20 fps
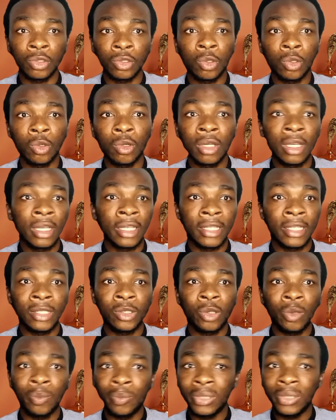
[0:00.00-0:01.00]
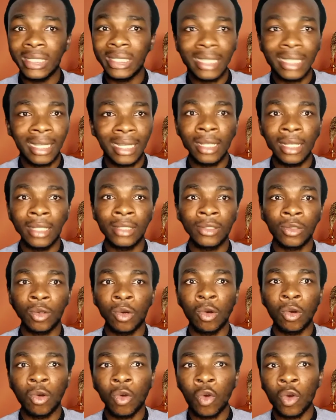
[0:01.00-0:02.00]
in your
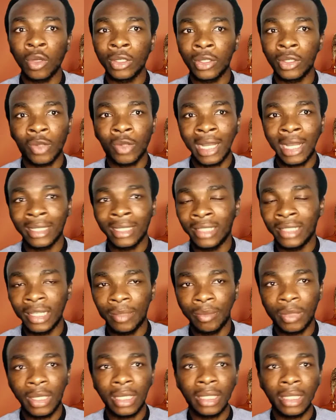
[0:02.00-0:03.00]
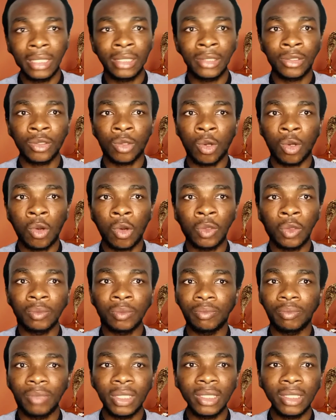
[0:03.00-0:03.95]
business or in your academics or